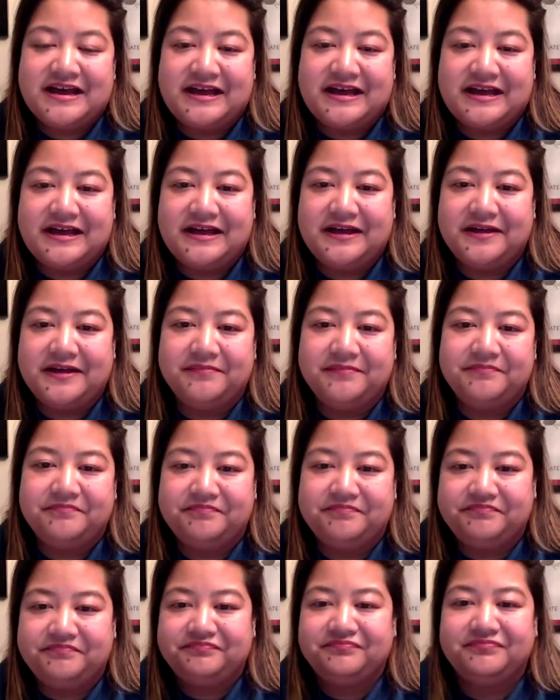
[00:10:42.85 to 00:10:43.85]

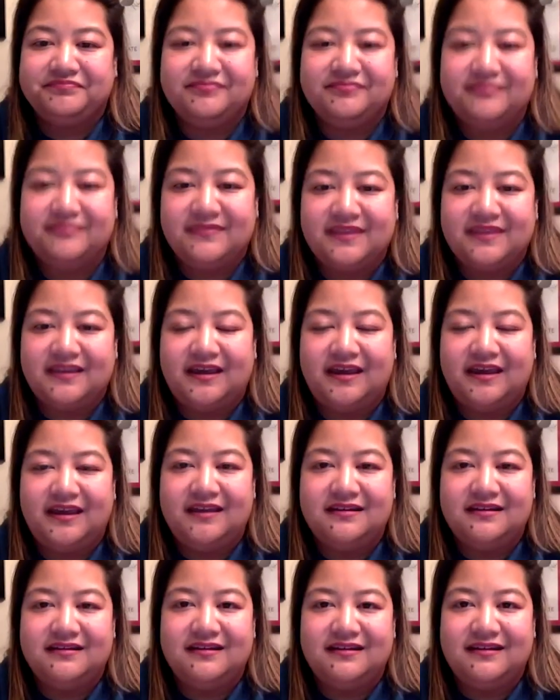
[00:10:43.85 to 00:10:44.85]

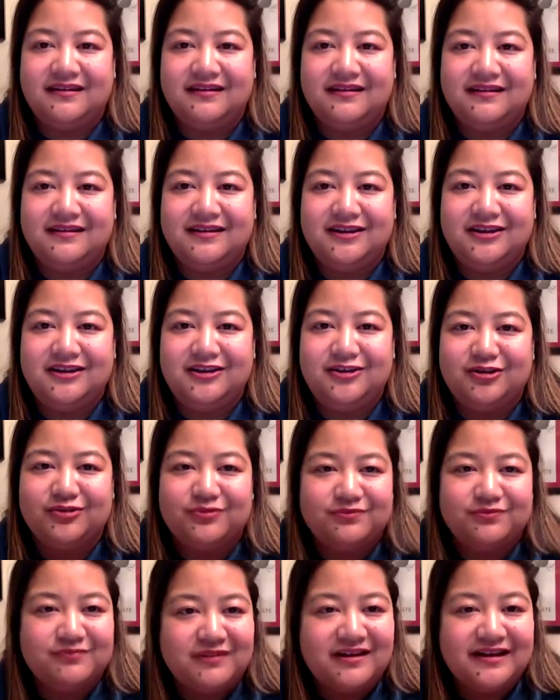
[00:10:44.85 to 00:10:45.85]
And
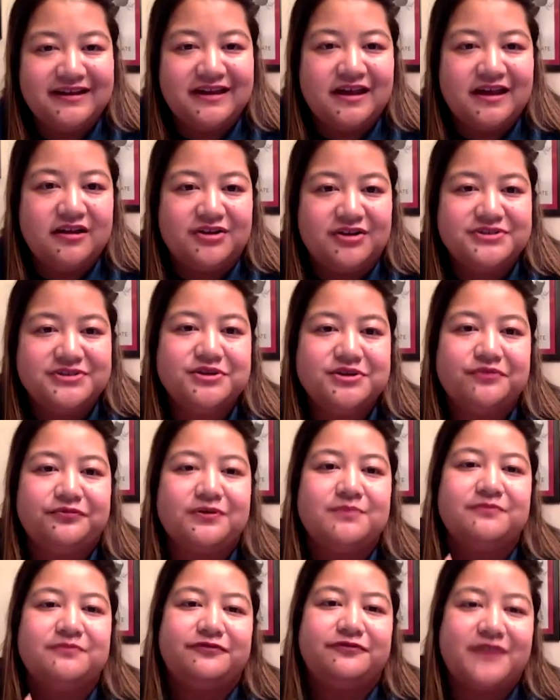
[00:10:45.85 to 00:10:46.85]
again, also
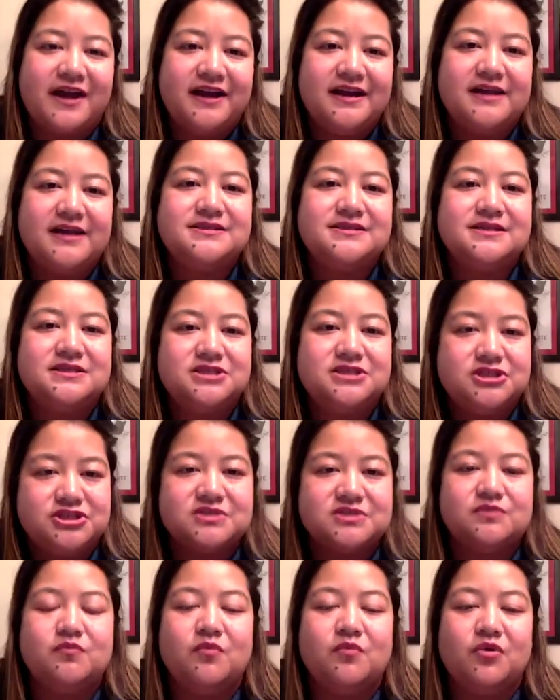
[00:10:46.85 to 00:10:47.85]
from finance into
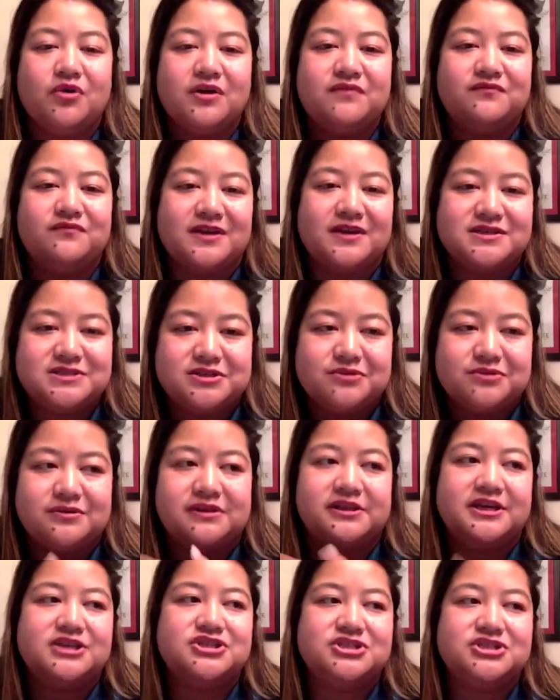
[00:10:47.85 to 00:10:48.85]
just more investor
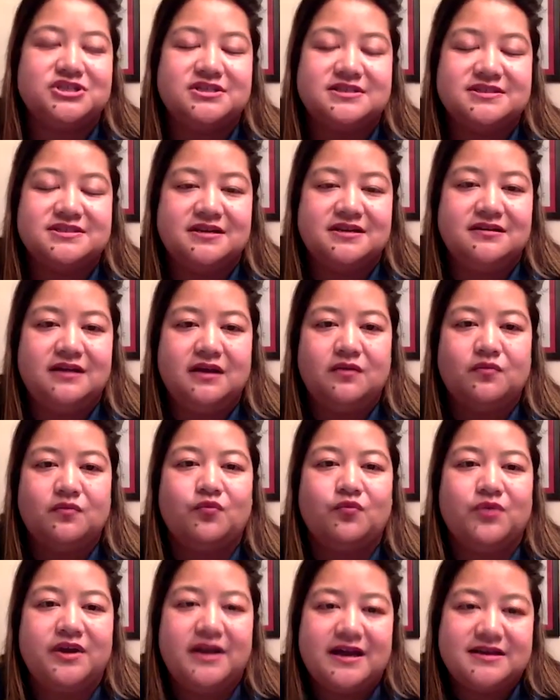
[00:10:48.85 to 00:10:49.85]
relations,
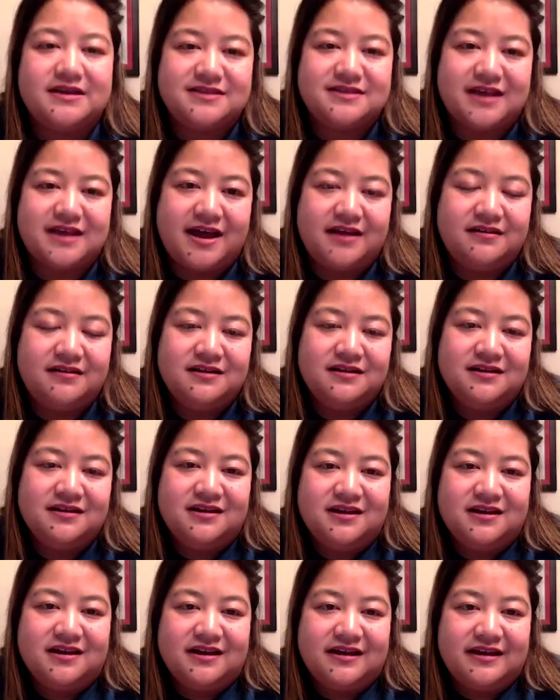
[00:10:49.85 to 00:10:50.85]
and what has that
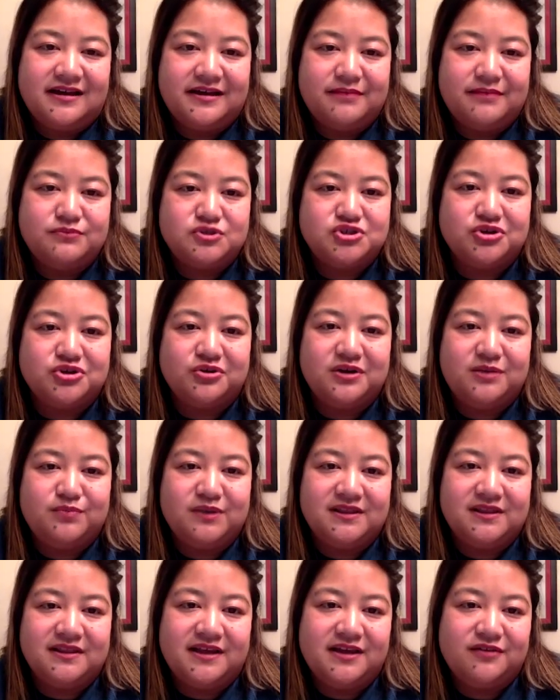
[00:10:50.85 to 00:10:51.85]
journey
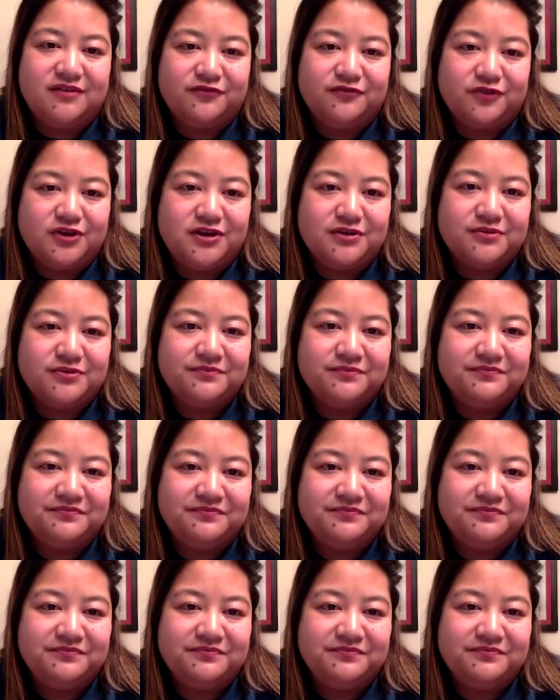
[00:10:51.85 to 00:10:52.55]
been like for you?